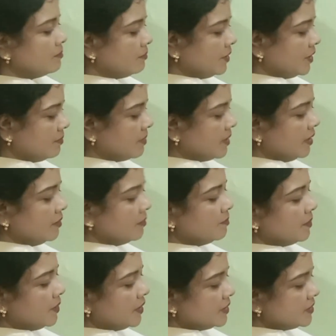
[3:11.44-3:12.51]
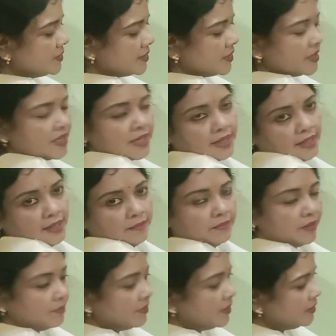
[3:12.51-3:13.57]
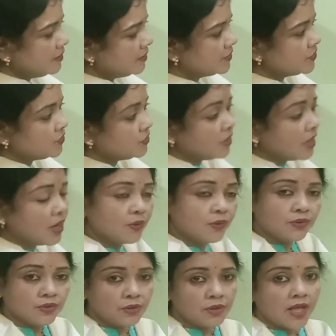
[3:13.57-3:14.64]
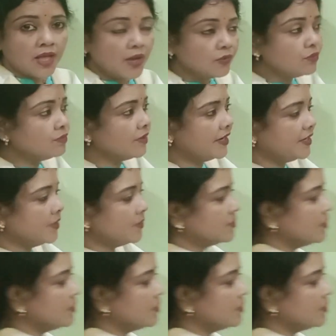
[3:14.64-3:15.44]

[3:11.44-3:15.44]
B bar plus A B bar. So how to find out?